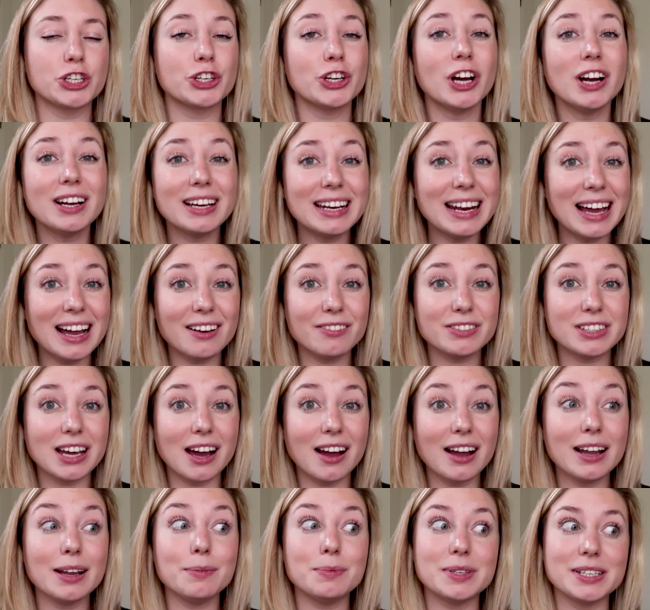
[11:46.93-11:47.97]
you're not going to have
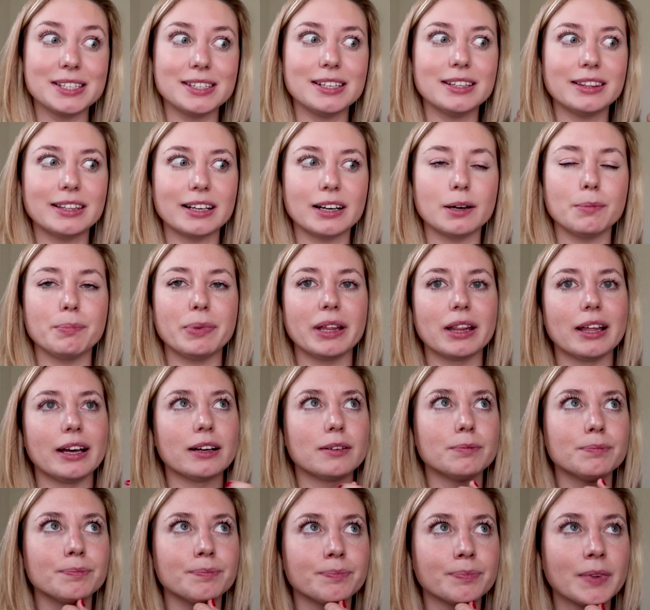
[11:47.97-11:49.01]
time to sit there and be
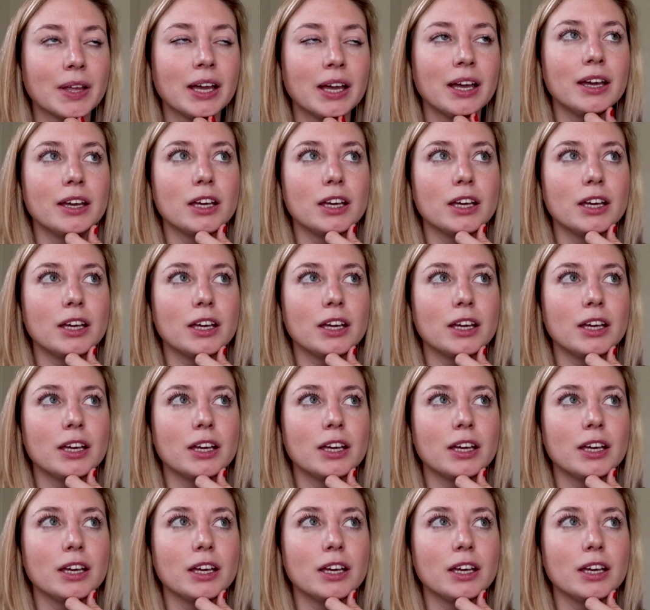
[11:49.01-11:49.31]
like, you